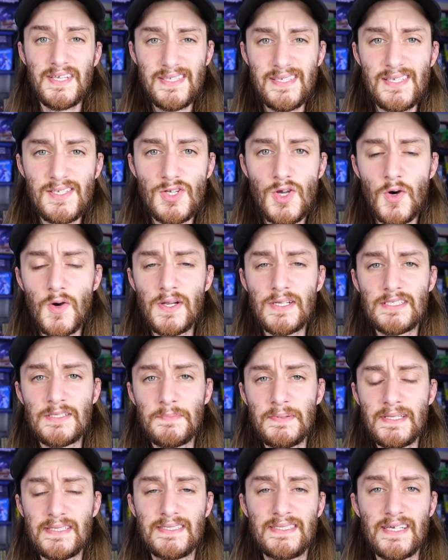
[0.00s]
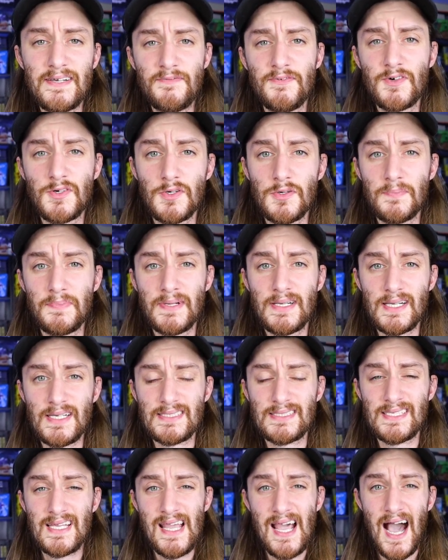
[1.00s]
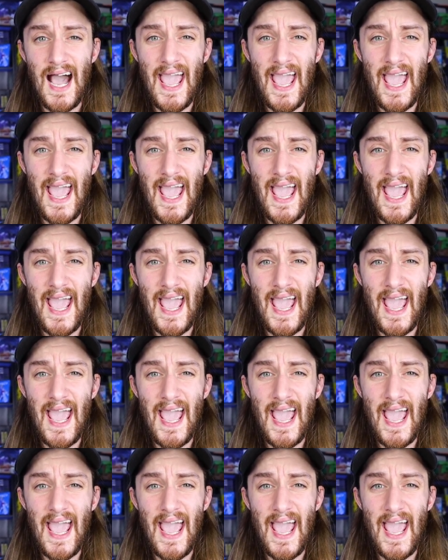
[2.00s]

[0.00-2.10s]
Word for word: This is going to be difficult because